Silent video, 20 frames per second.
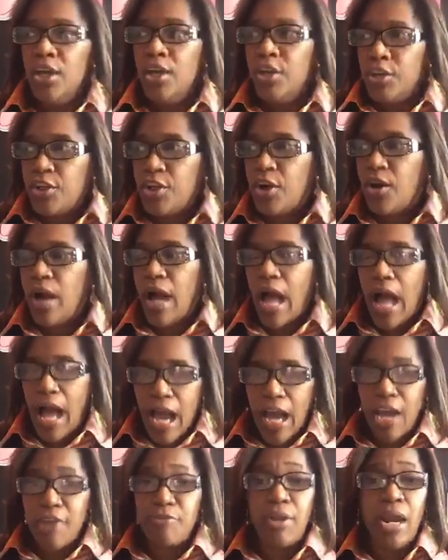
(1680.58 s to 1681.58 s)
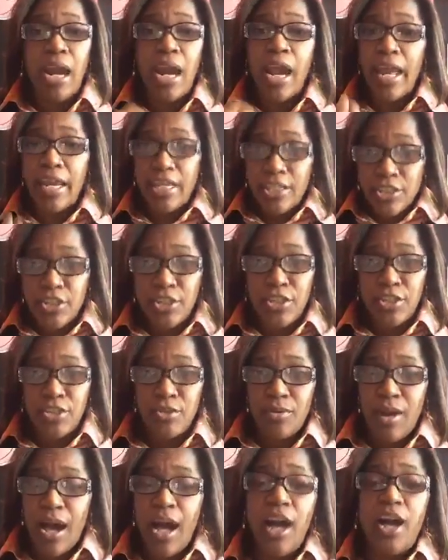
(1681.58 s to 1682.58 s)
You know, I relate to
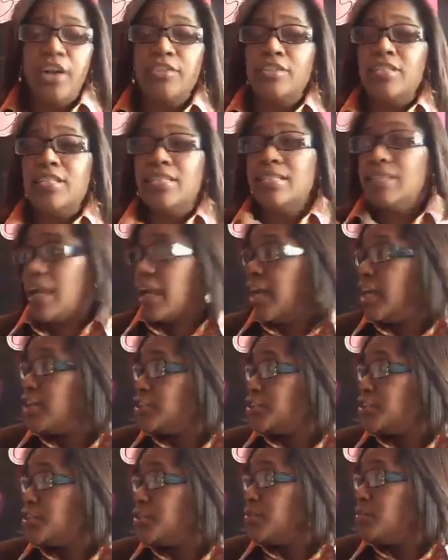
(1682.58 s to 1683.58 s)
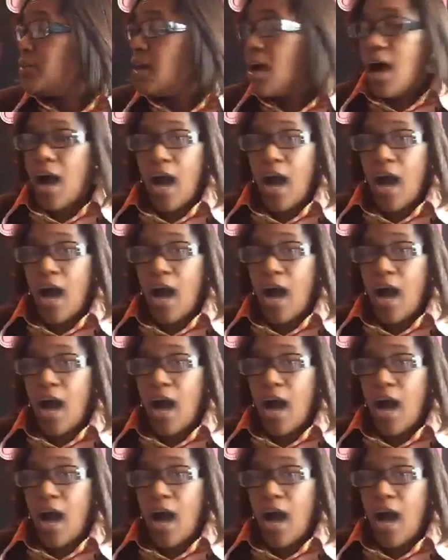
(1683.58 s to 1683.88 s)
you. I understand you.